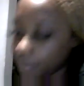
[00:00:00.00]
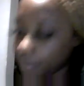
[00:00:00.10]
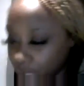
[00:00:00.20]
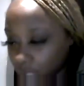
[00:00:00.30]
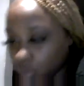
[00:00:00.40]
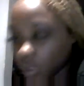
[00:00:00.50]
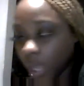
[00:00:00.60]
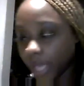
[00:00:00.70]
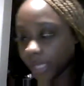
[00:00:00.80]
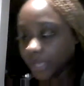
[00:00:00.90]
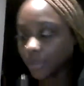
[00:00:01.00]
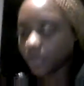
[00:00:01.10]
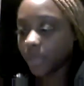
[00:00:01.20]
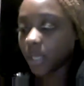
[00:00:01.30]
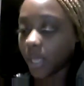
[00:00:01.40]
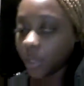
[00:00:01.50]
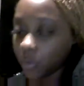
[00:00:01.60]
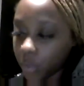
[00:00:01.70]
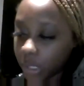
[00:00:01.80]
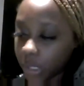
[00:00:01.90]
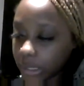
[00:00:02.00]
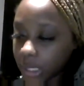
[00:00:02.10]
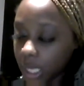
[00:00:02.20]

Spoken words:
Potential clients will be landlords.